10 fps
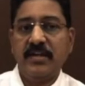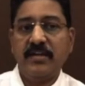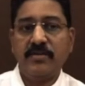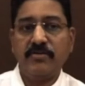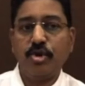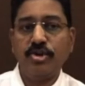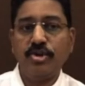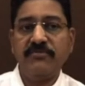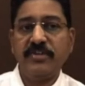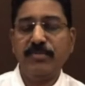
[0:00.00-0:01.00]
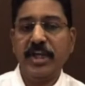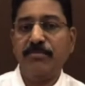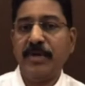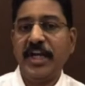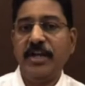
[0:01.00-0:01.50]
shows, if it is
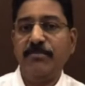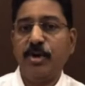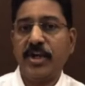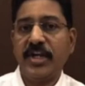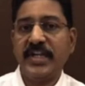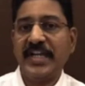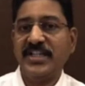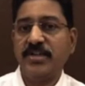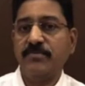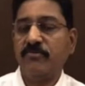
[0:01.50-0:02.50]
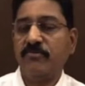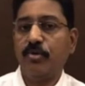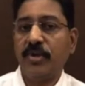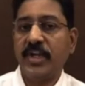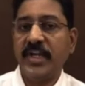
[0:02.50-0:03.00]
mild, moderate calciums, we could
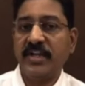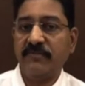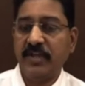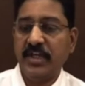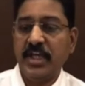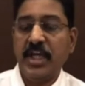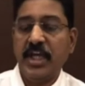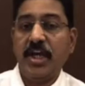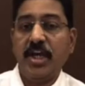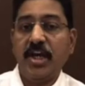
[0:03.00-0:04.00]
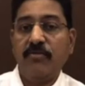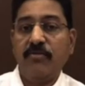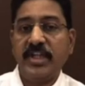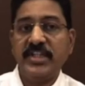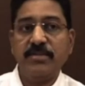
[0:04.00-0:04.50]
get away with
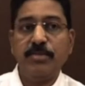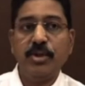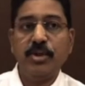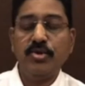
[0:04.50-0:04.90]
NC balloons.